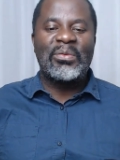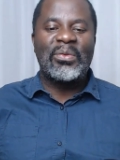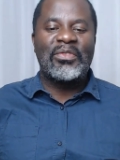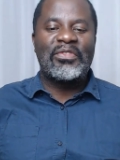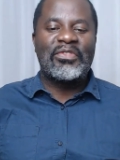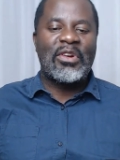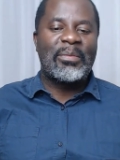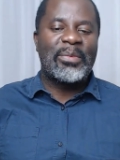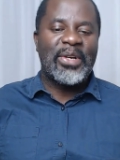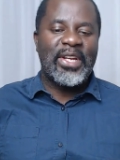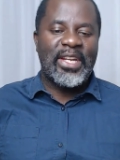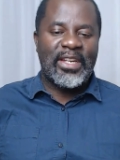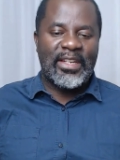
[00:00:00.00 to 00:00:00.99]
from
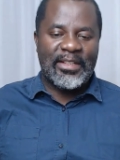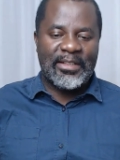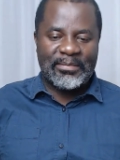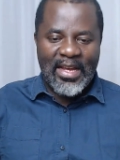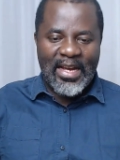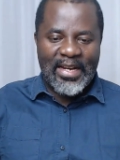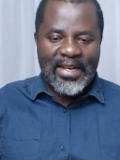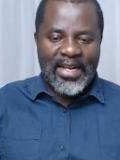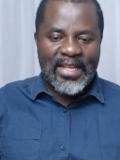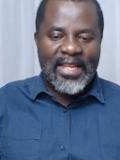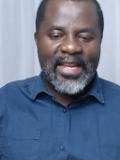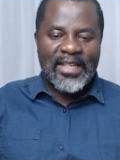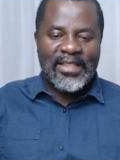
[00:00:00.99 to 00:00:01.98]
in.
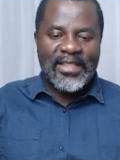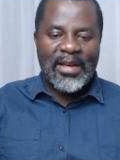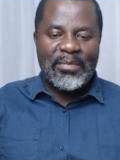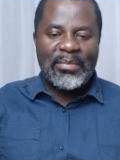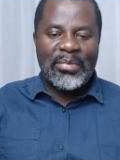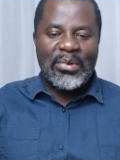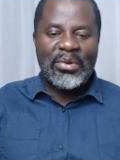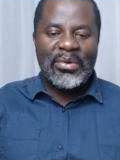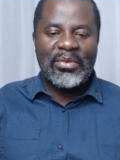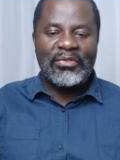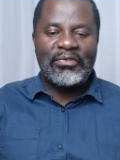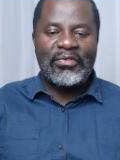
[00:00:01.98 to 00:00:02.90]
Another example,